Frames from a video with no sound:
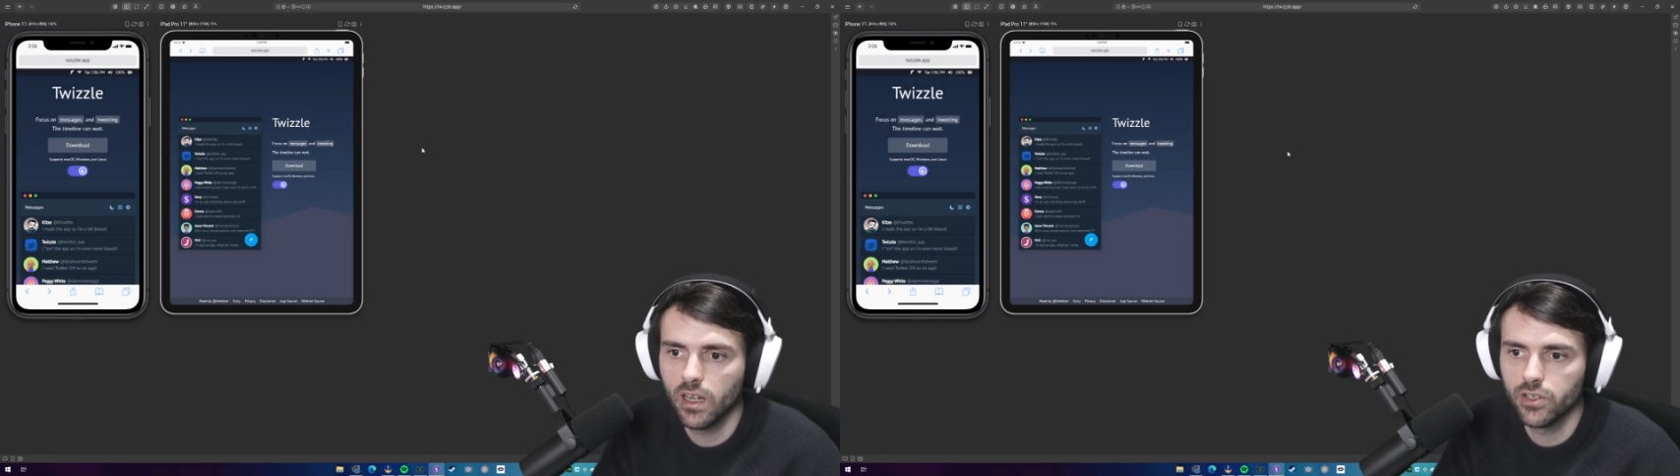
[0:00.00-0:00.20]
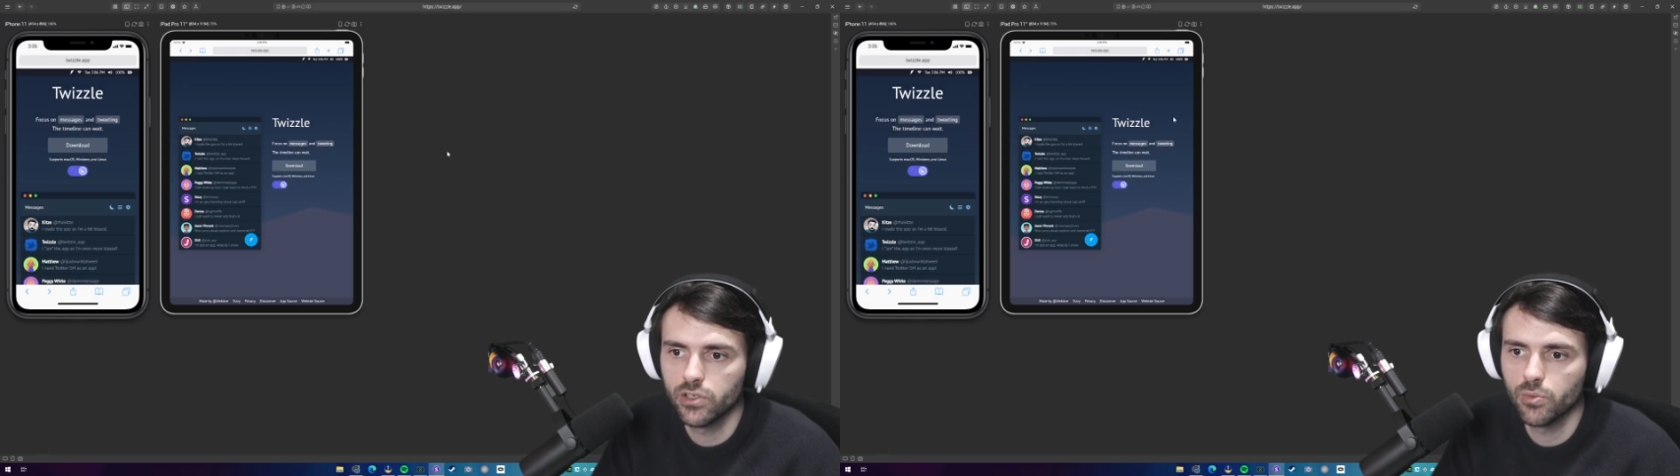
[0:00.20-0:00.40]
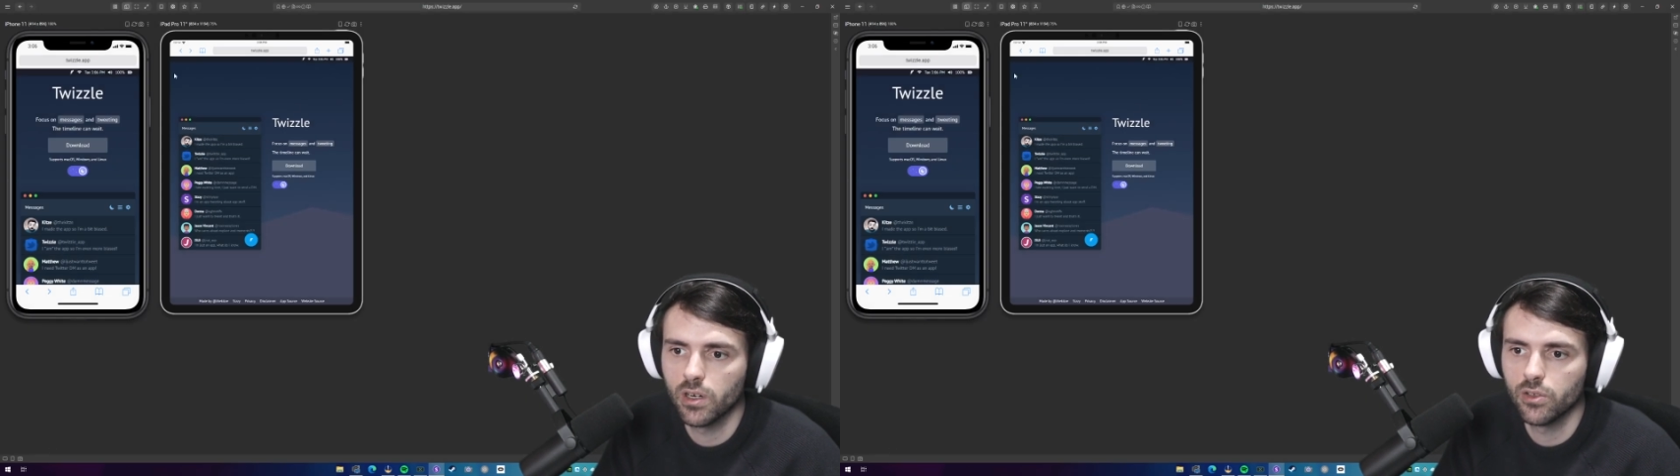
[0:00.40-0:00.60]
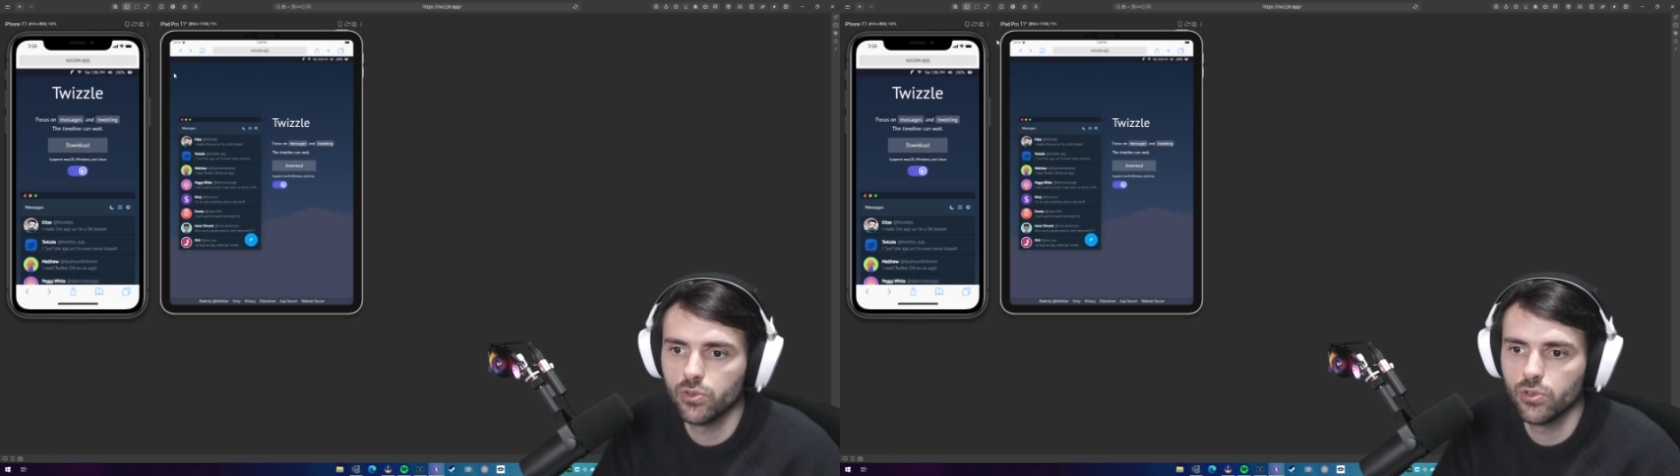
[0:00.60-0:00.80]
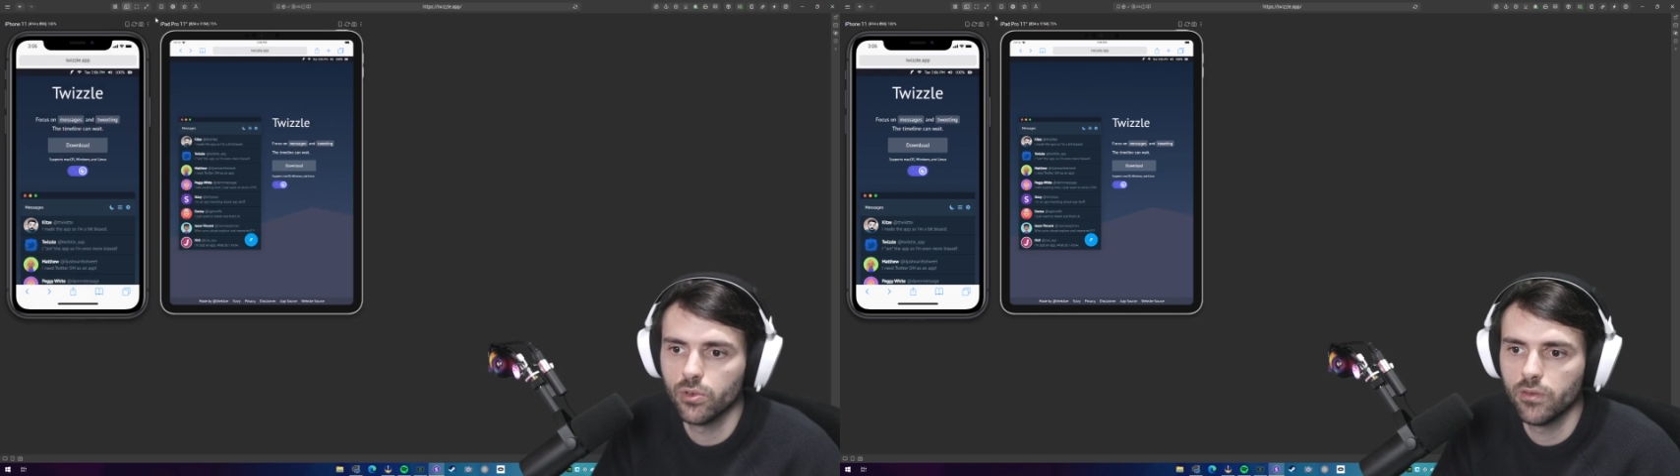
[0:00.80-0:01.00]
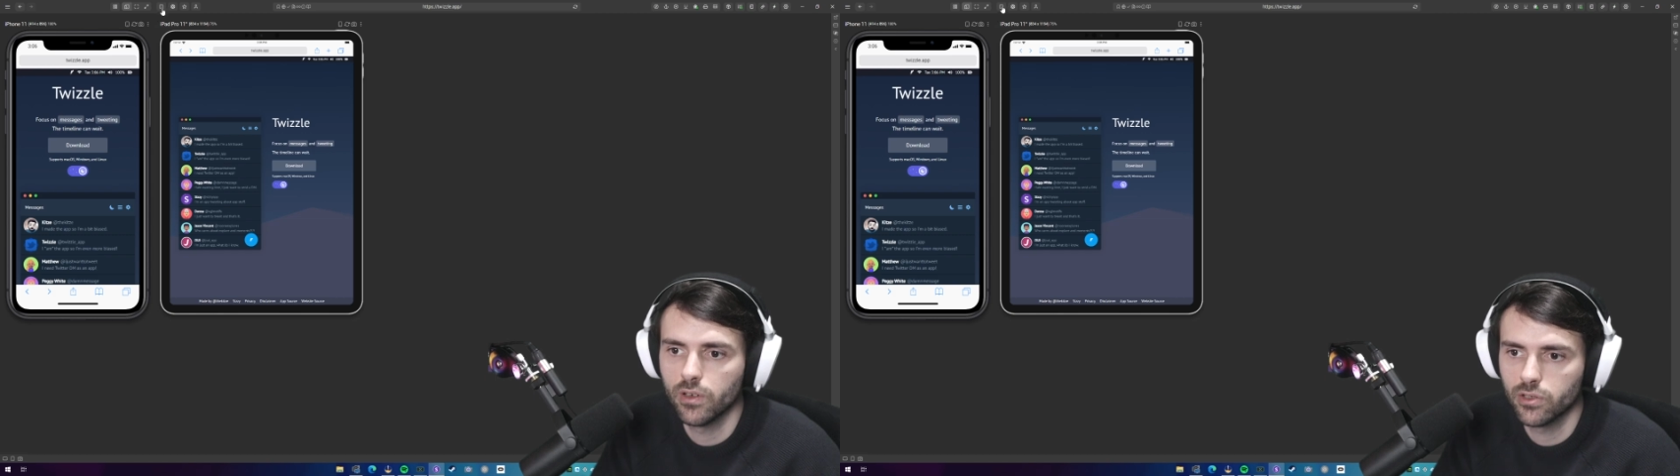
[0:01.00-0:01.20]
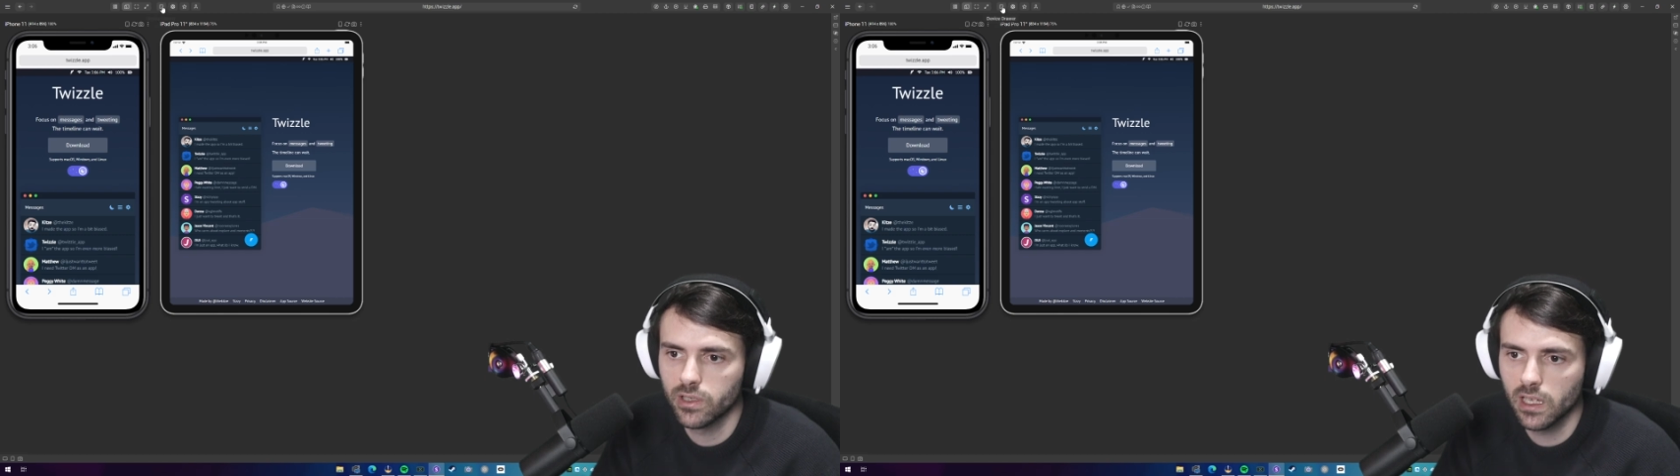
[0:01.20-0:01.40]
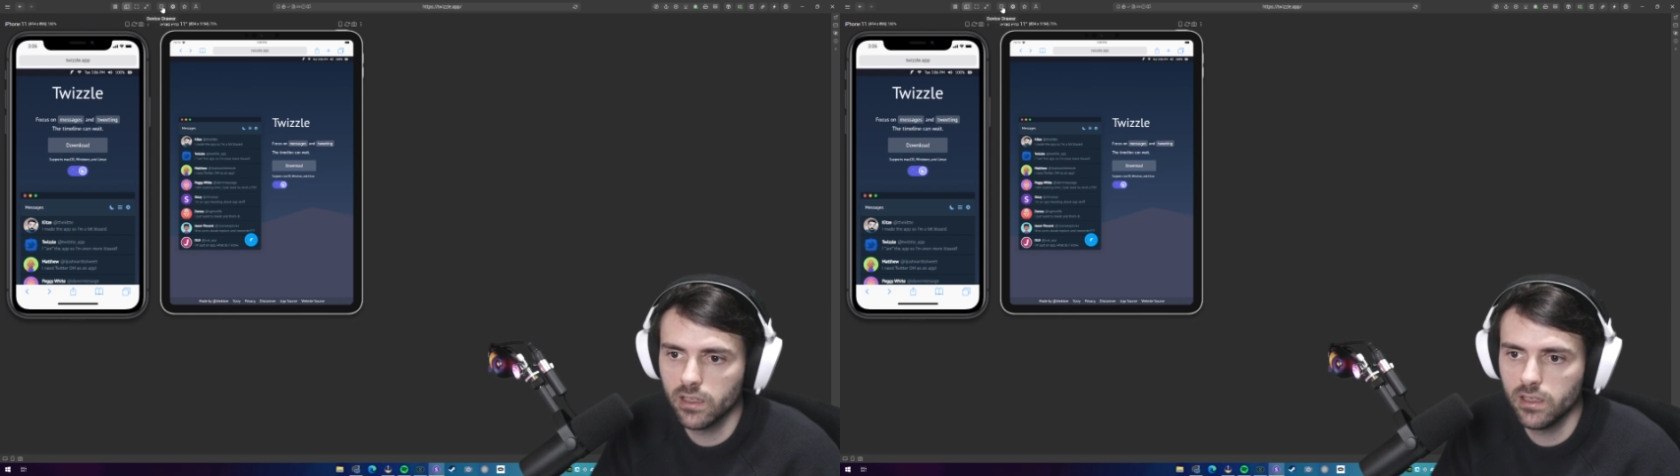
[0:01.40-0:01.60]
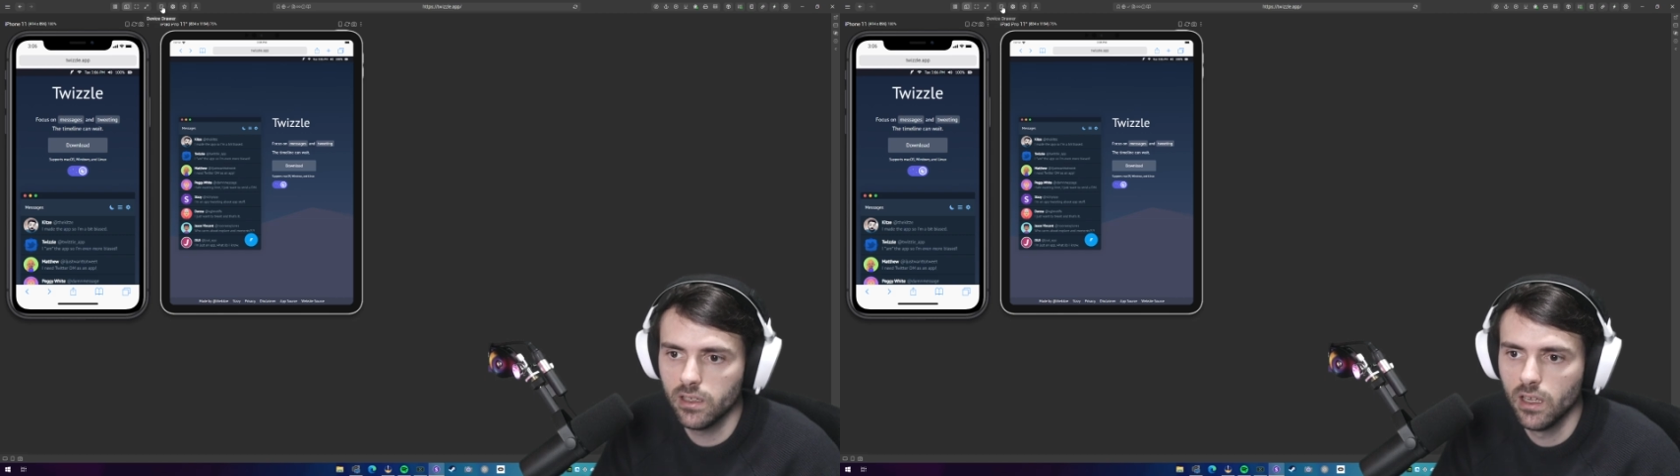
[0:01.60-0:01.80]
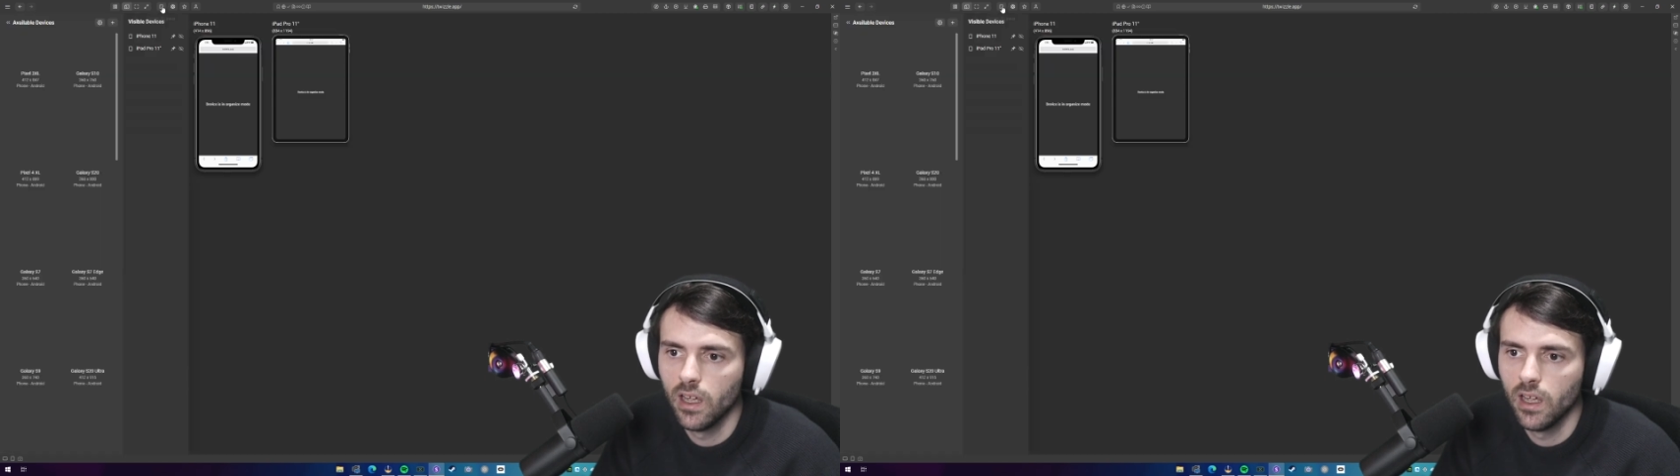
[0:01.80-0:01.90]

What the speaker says: I just wanted to show you the functionality.